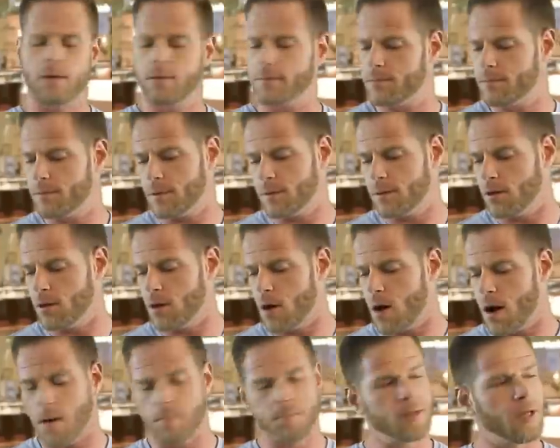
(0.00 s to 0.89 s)
I, you
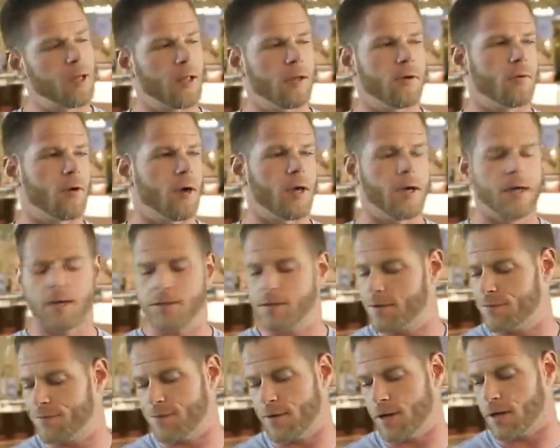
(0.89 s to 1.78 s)
know, I'm telling you, right,
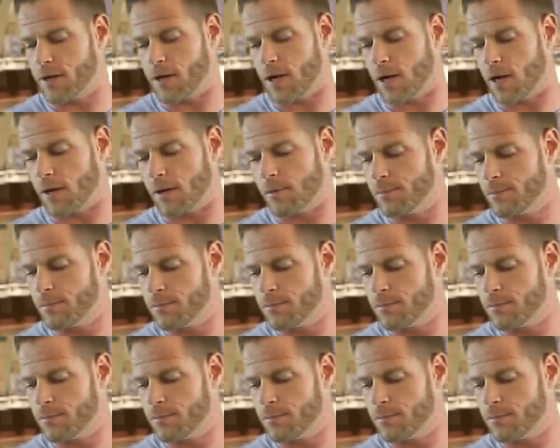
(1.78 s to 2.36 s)
that's a fake egg.